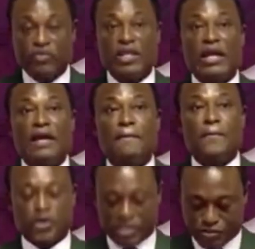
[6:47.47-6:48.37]
and
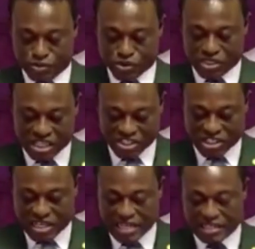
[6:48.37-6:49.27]
possible
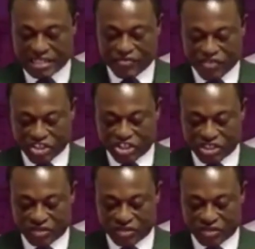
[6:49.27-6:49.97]
surgical intervention